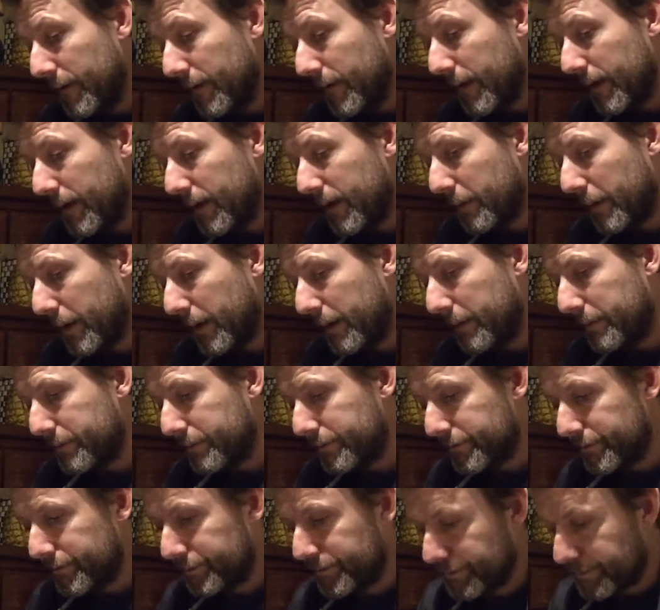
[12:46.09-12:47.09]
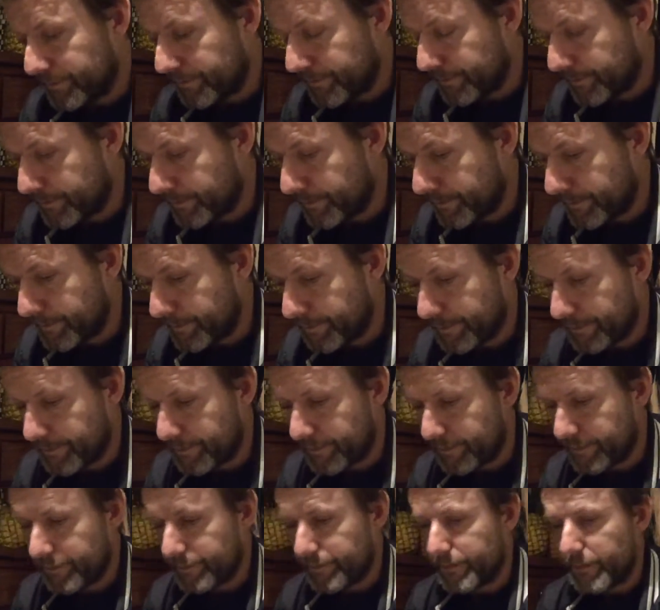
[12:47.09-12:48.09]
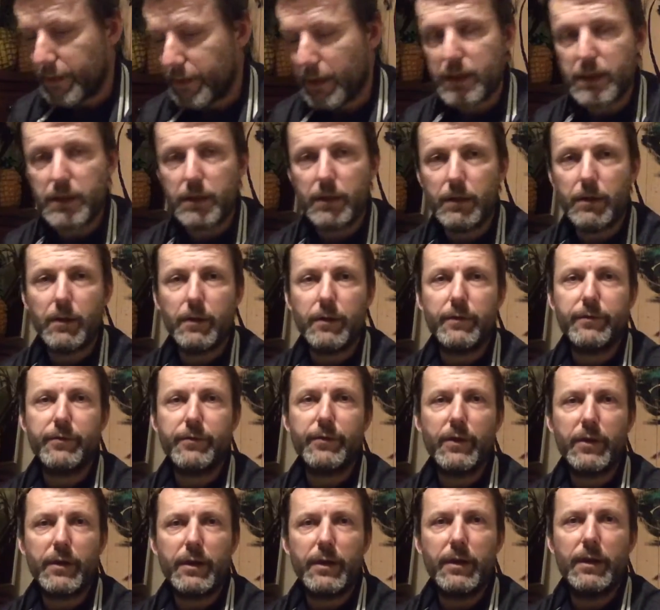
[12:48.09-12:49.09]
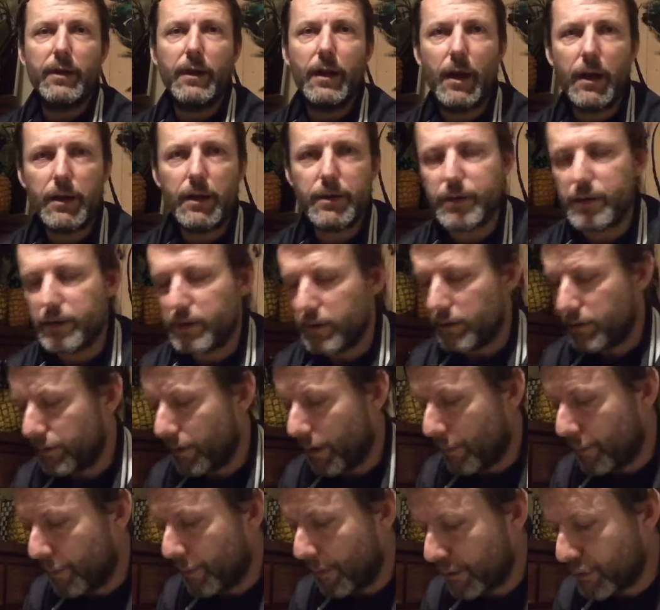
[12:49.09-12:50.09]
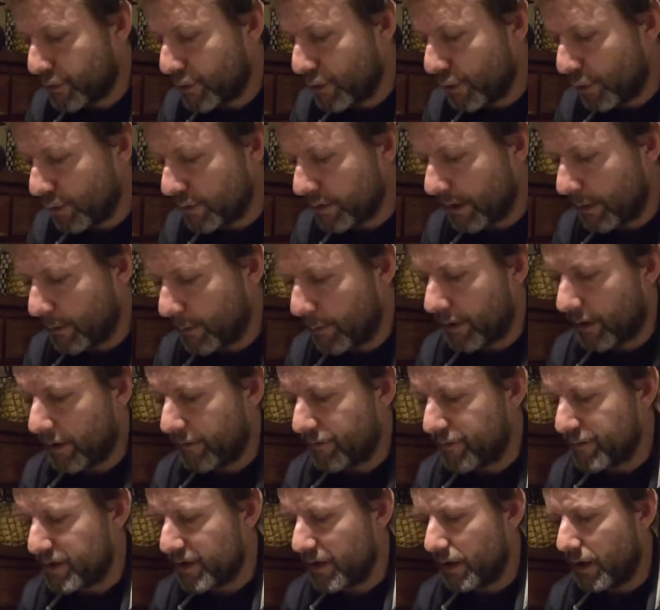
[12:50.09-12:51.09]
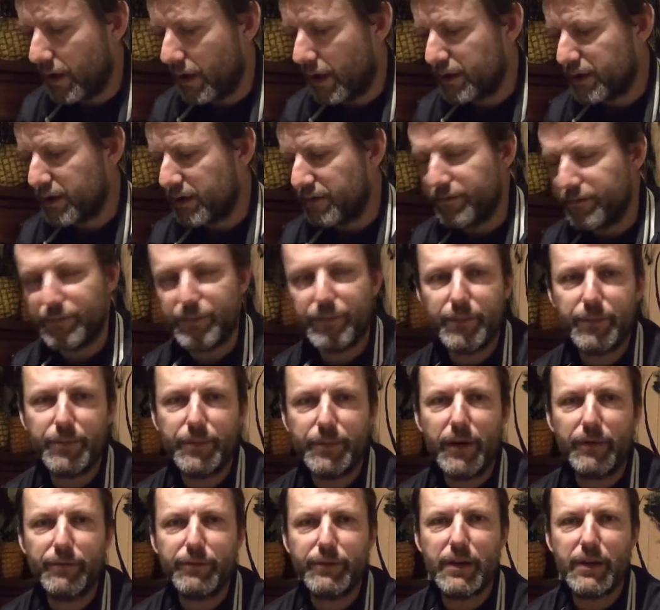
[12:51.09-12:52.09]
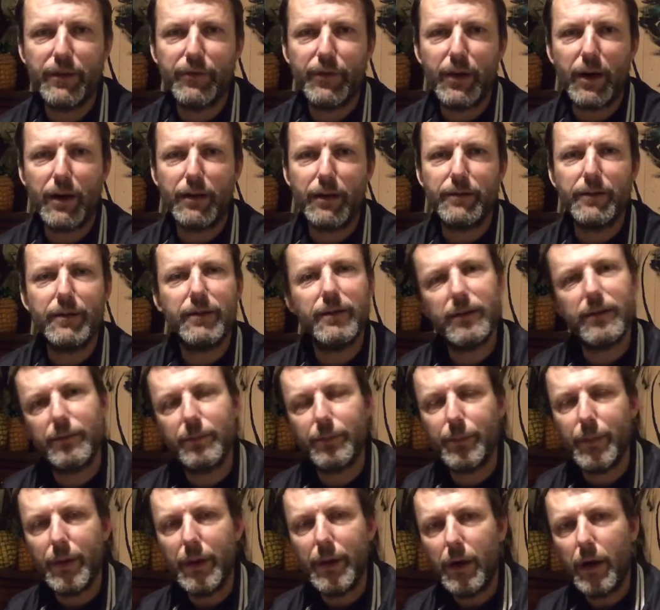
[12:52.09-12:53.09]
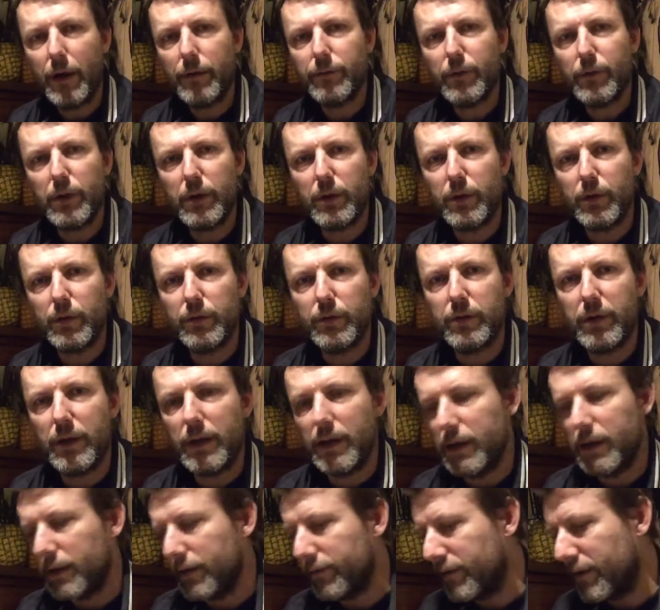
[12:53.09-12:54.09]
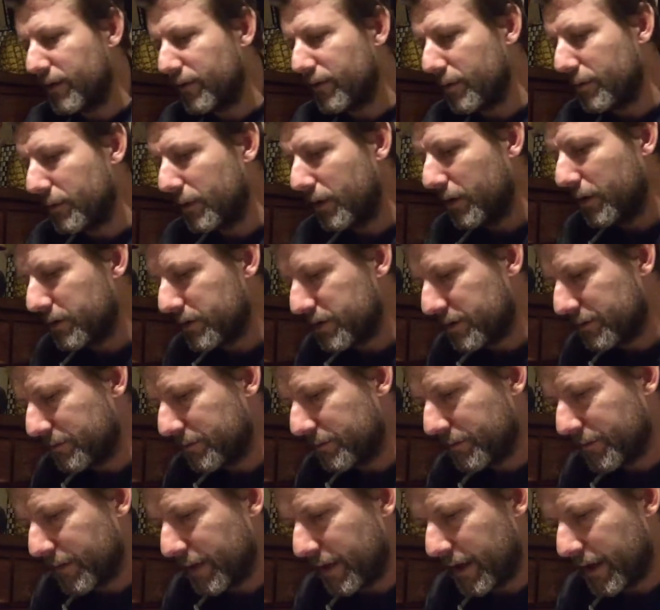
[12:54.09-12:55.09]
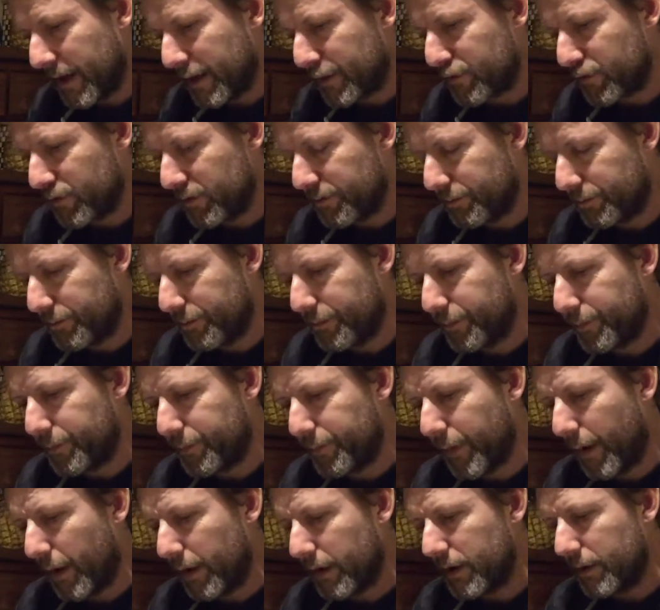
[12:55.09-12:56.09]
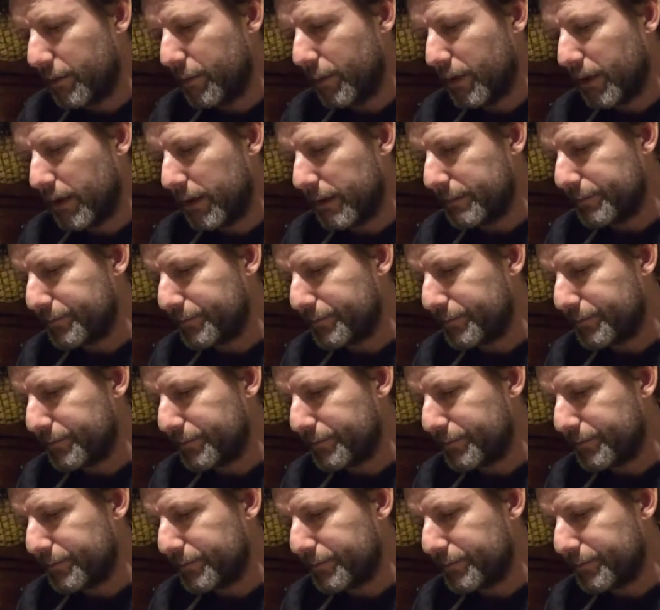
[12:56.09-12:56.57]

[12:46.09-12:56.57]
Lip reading: Anyway, that's another fucking loss. I chalked that one off as a loss of giving. I've done a good deed. I've given him like some extra pocket money.